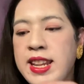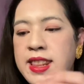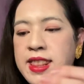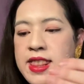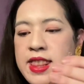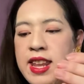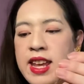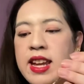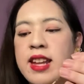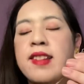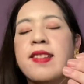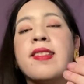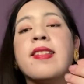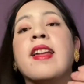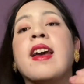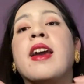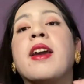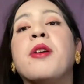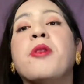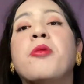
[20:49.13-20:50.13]
next
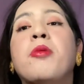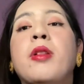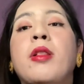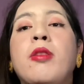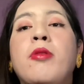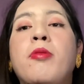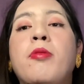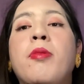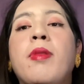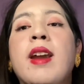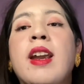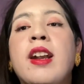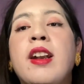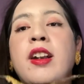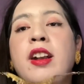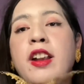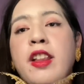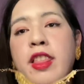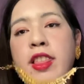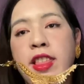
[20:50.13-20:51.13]
I will
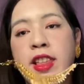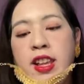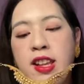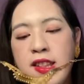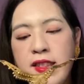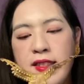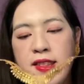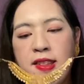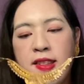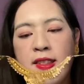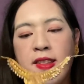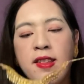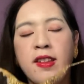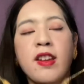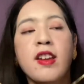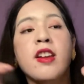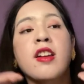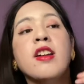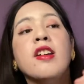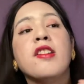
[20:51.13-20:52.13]
wear this.
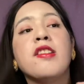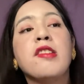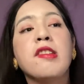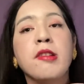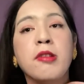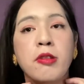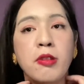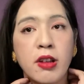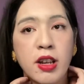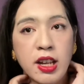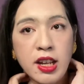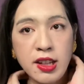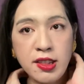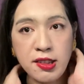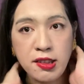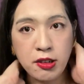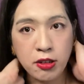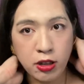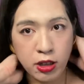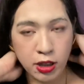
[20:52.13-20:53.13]
So it's
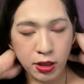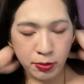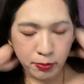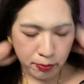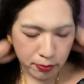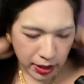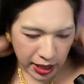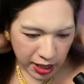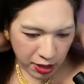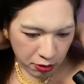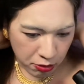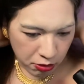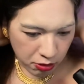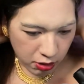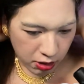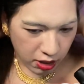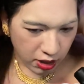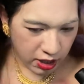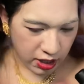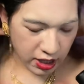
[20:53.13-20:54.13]
called
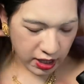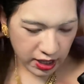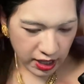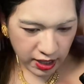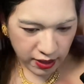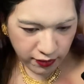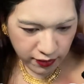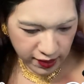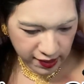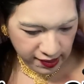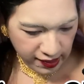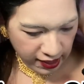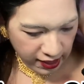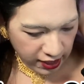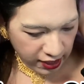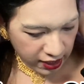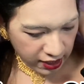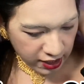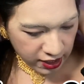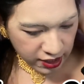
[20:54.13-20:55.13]
baliog in
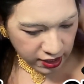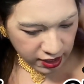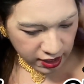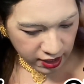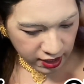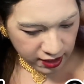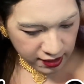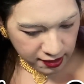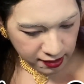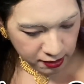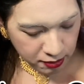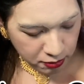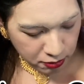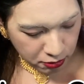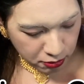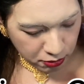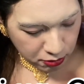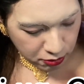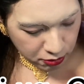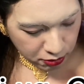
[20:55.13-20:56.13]
Visayan.
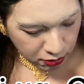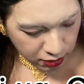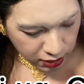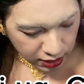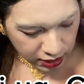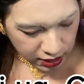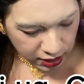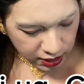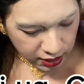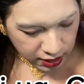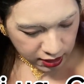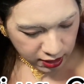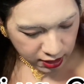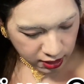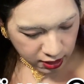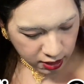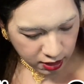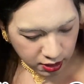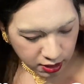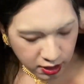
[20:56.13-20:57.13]
So
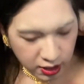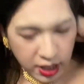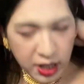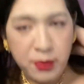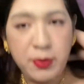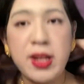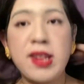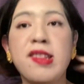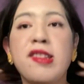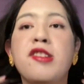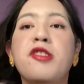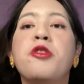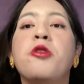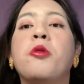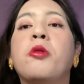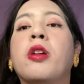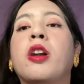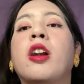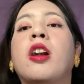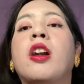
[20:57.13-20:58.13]
it means
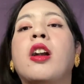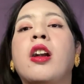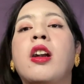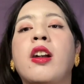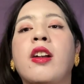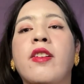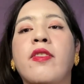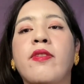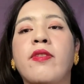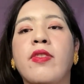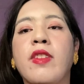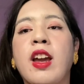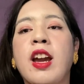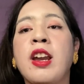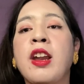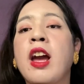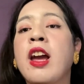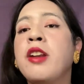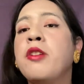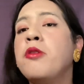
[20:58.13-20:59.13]
choker.
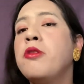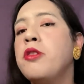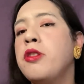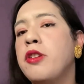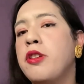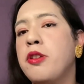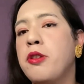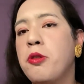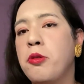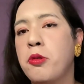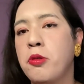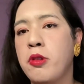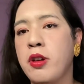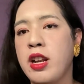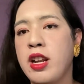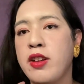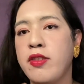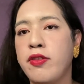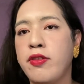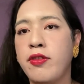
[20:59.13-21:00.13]
I don't know
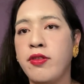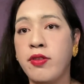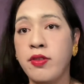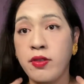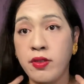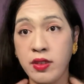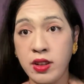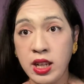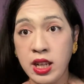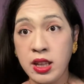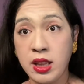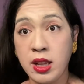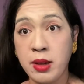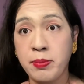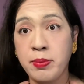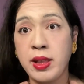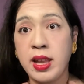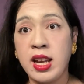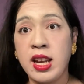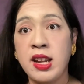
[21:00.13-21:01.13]
if it
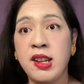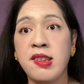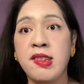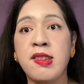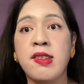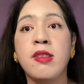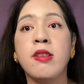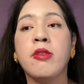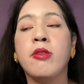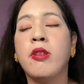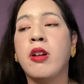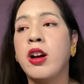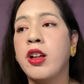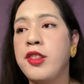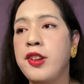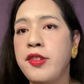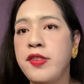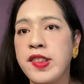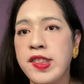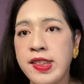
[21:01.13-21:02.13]
applies to
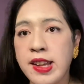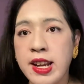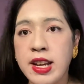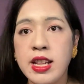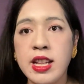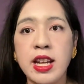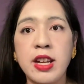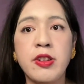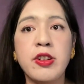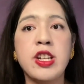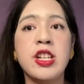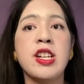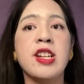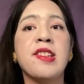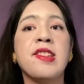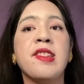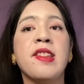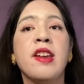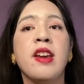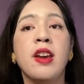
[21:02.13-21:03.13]
other Visayan
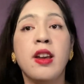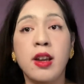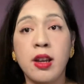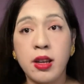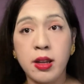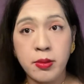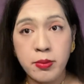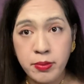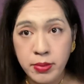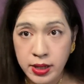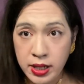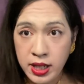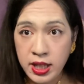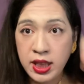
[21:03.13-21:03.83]
languages, but